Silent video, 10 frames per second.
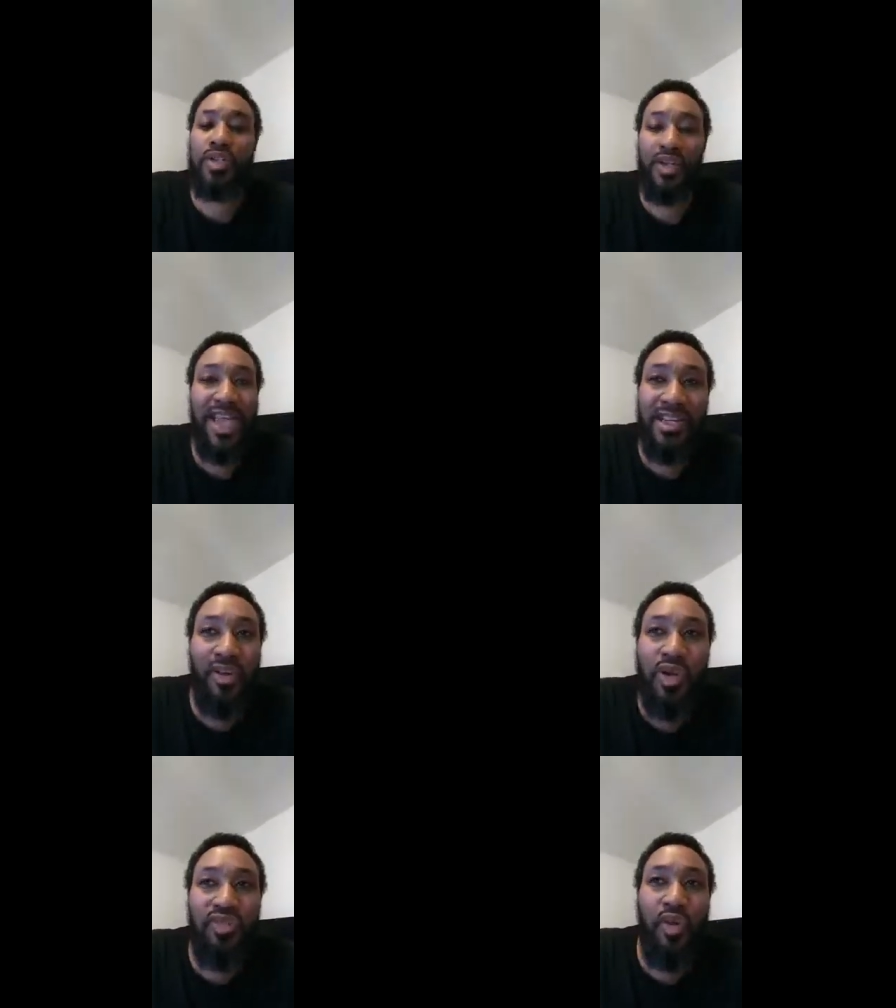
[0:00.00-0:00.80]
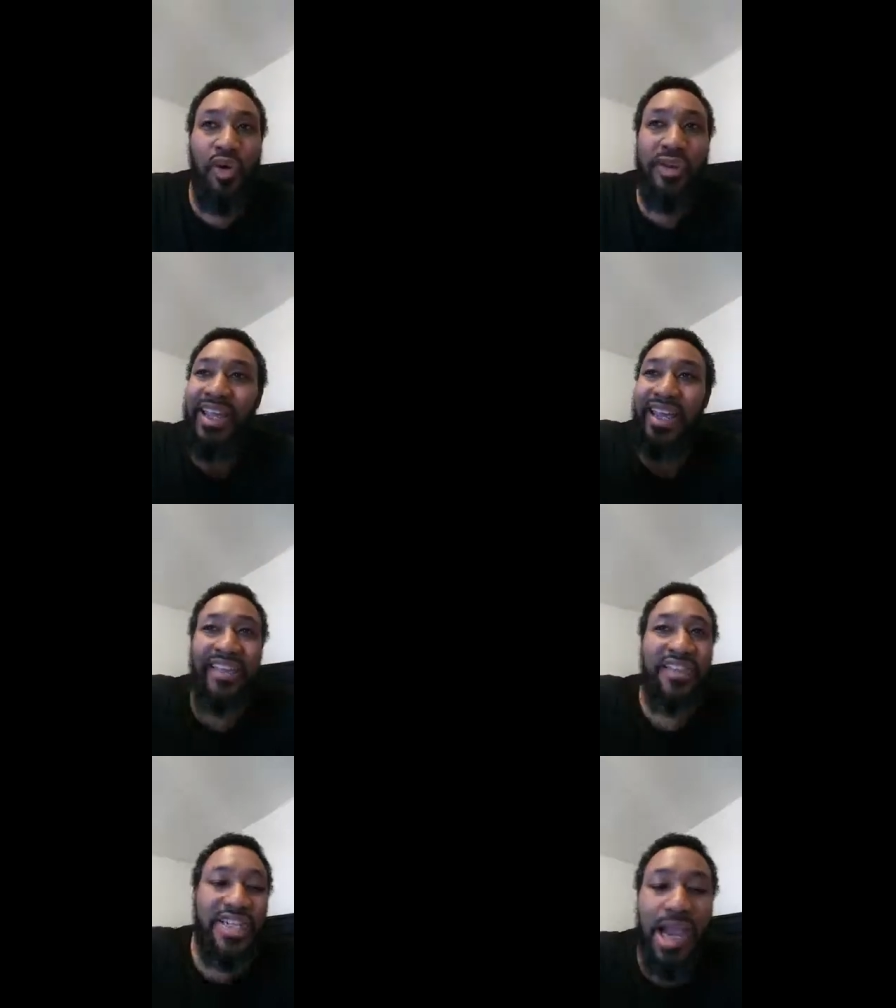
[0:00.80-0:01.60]
So that goes for
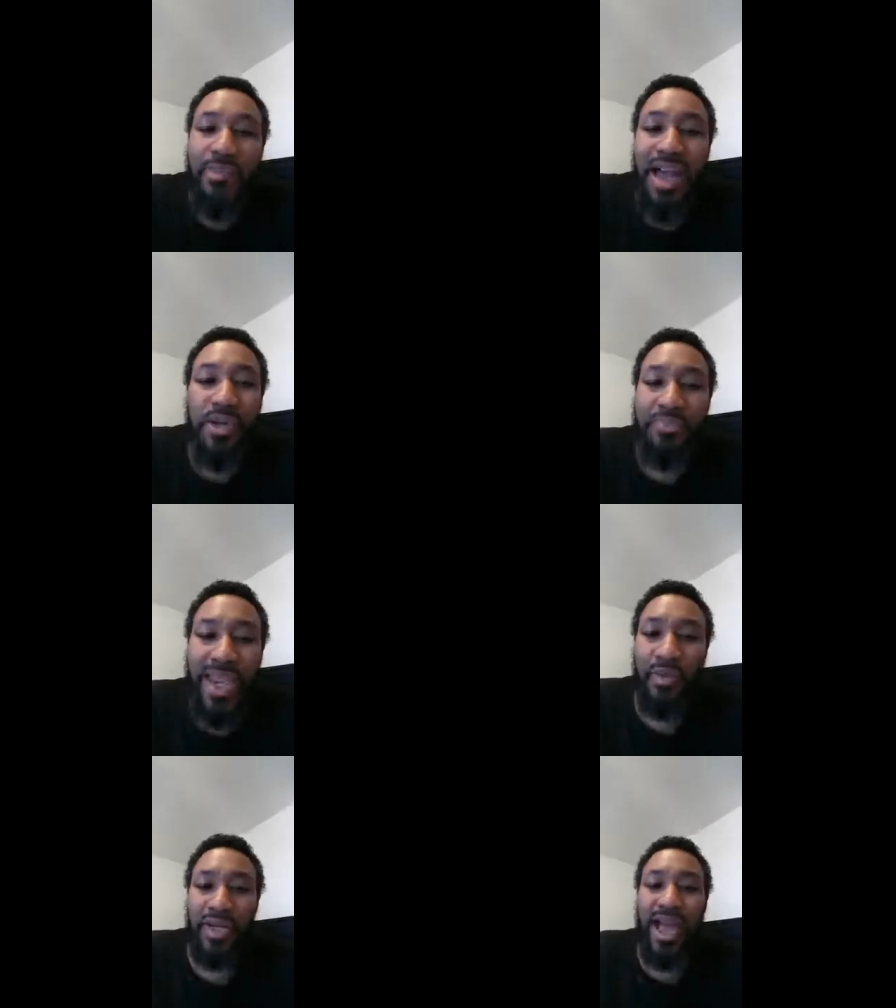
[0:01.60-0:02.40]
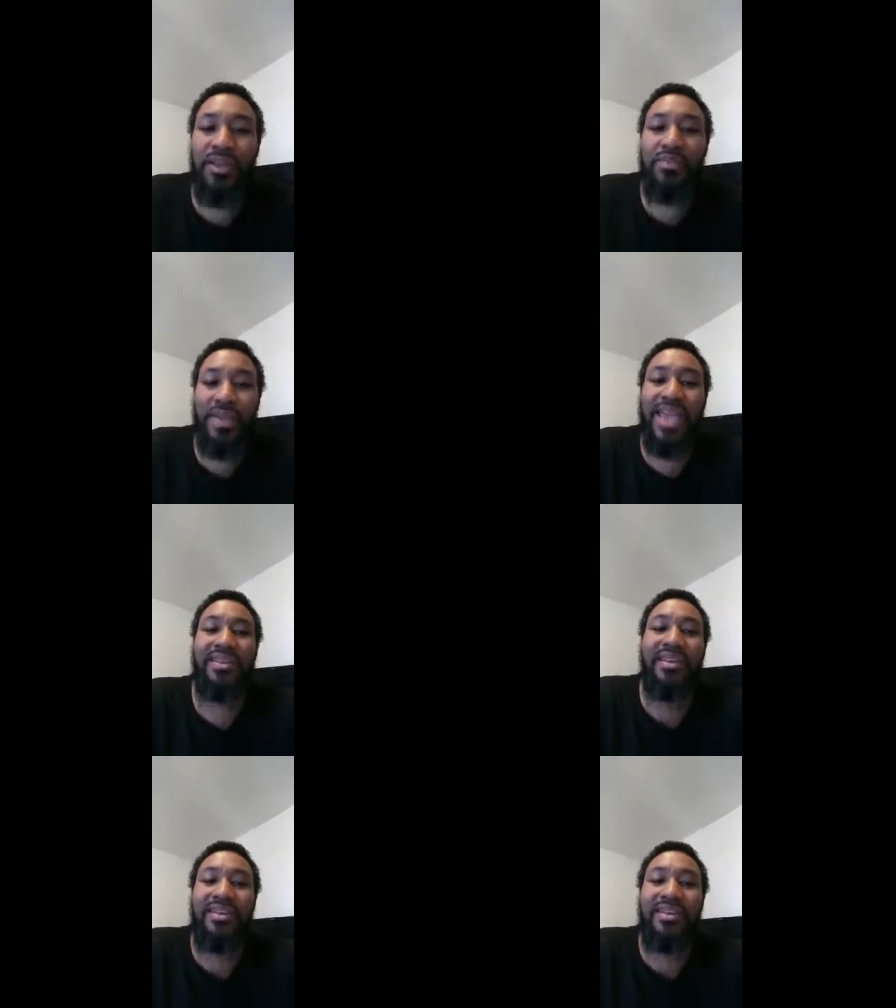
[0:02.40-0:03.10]
in the time Ahlul Bayt, when Ahlul Bayt,